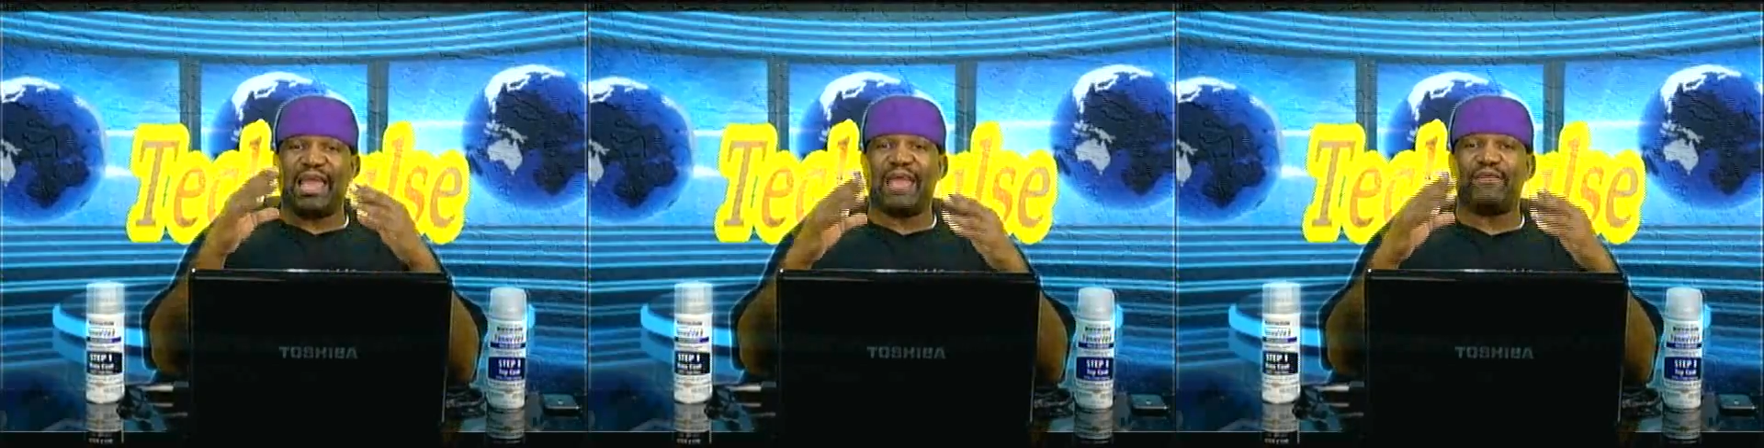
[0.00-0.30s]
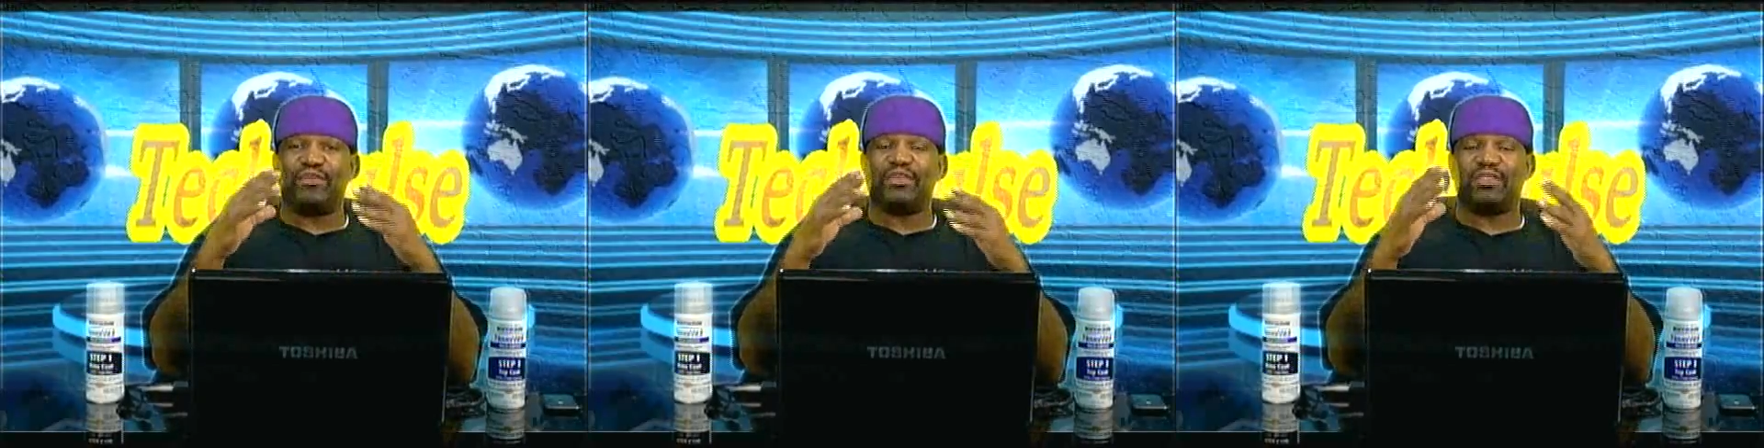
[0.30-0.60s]

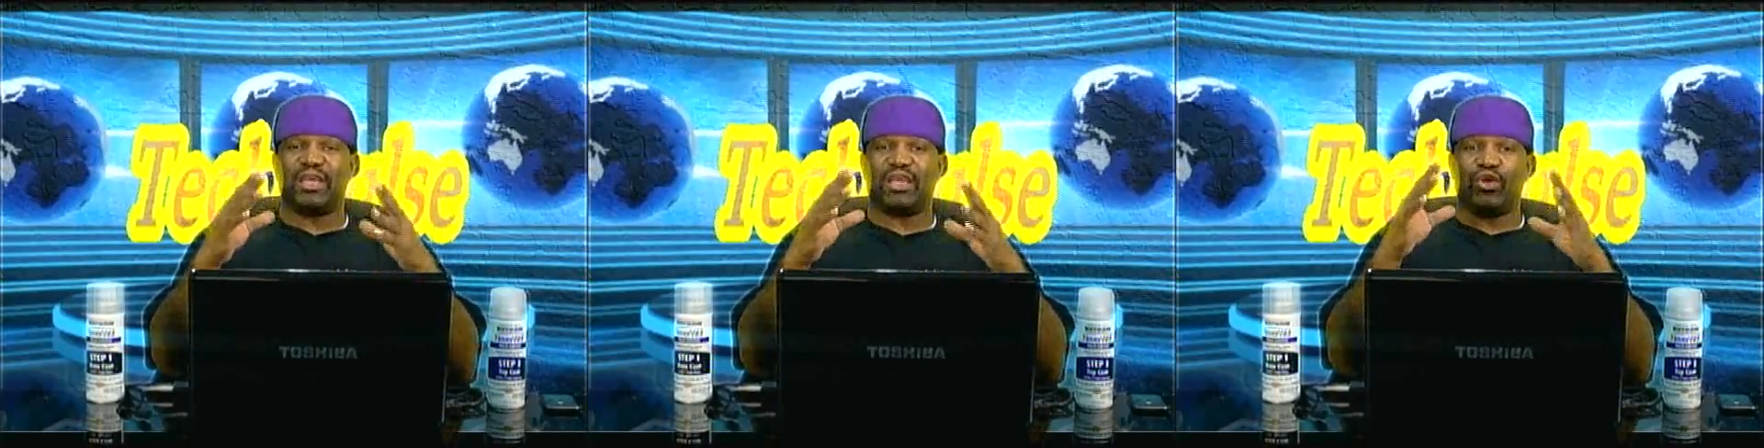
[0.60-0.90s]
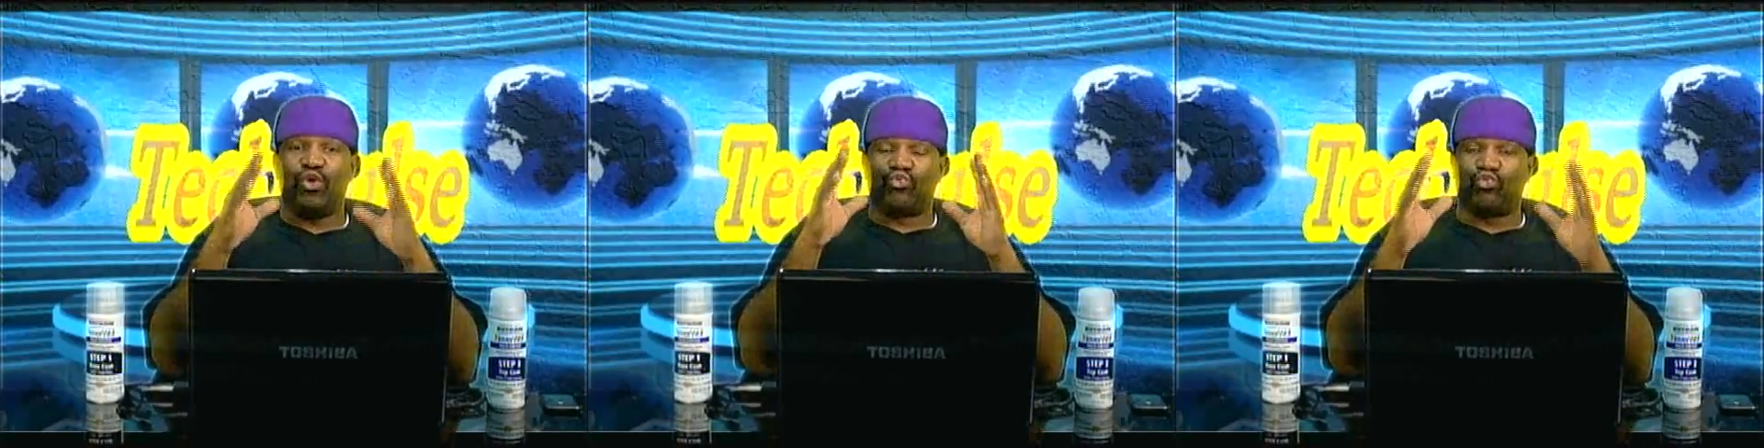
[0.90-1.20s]

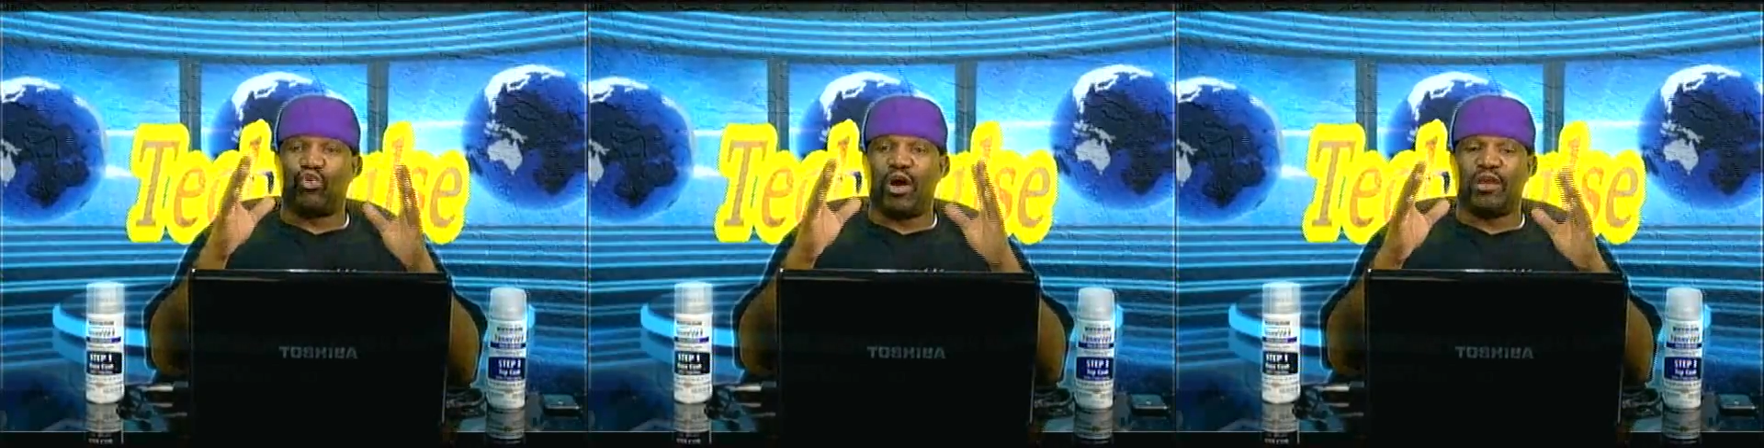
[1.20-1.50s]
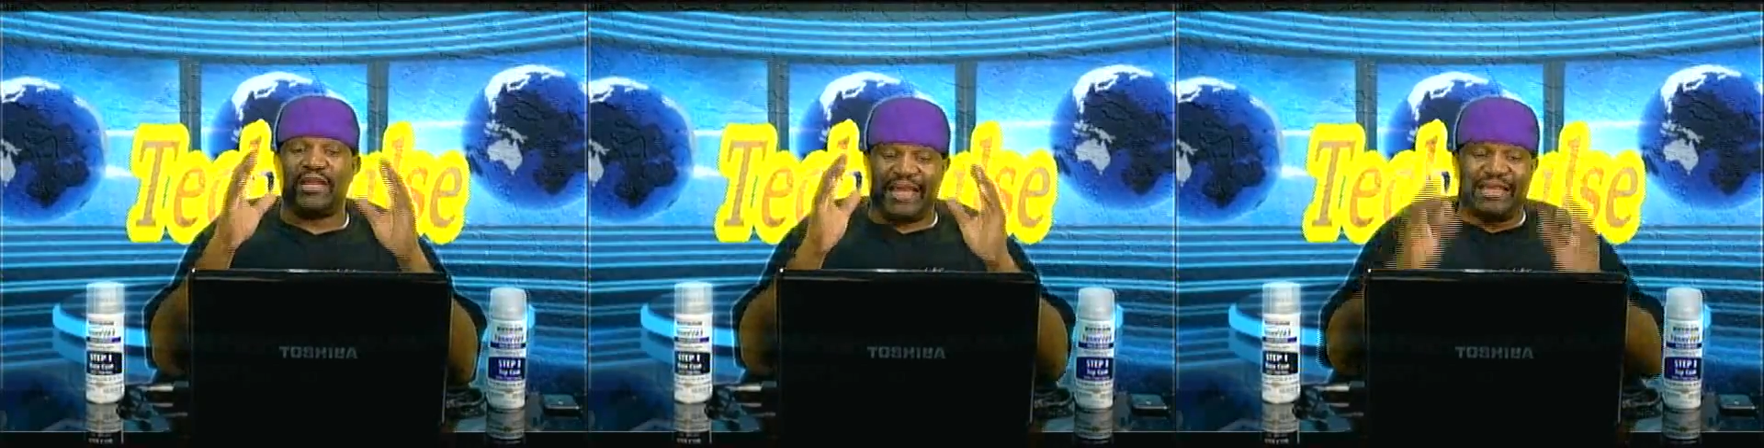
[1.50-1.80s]
everything
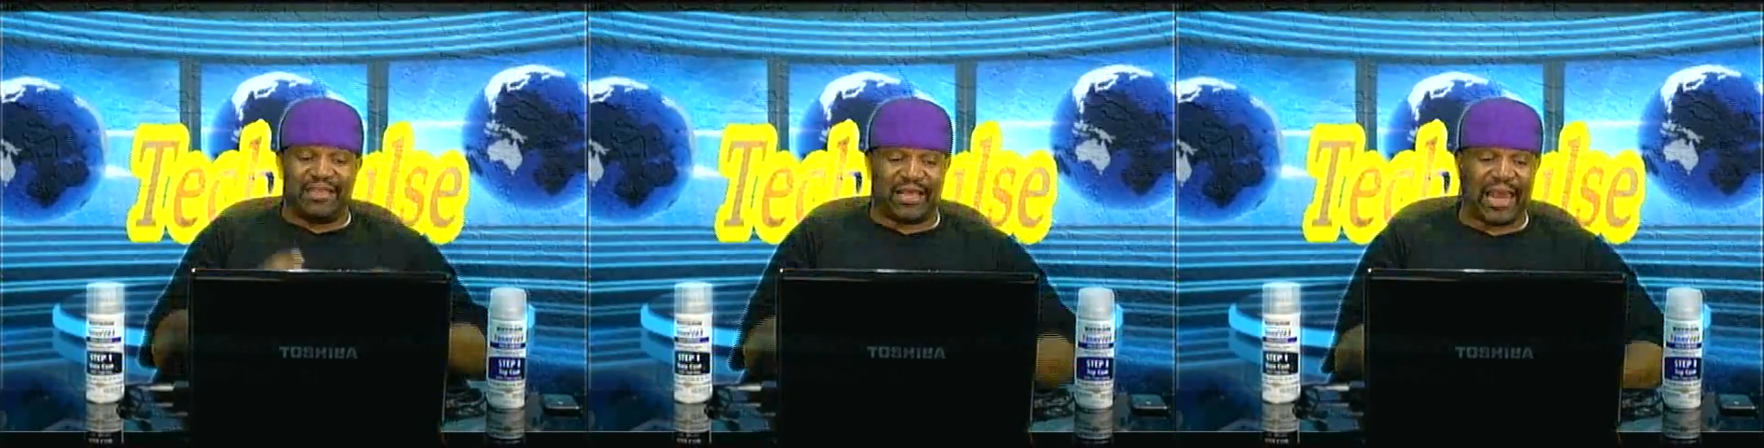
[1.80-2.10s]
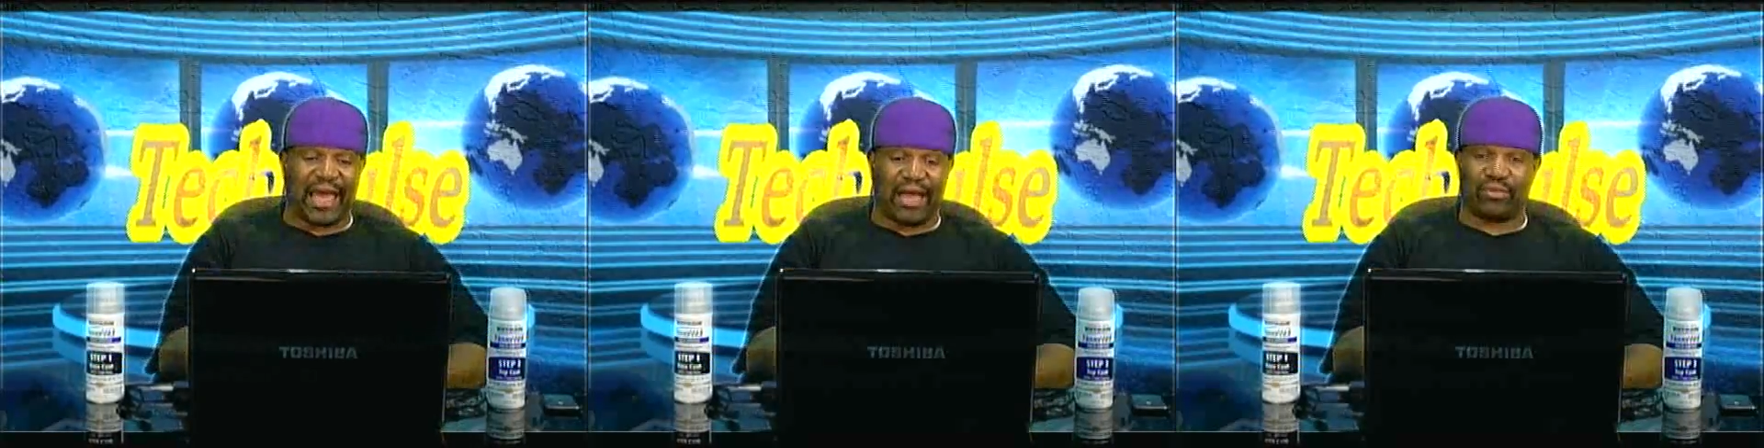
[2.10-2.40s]
run in the
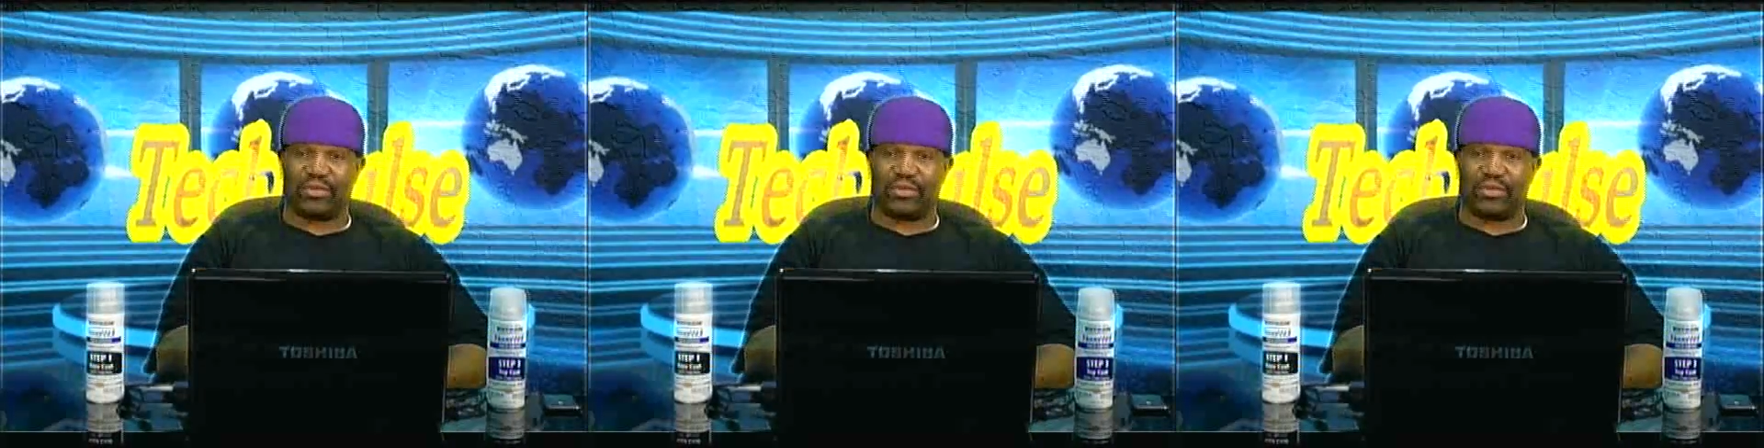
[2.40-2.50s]
cloud.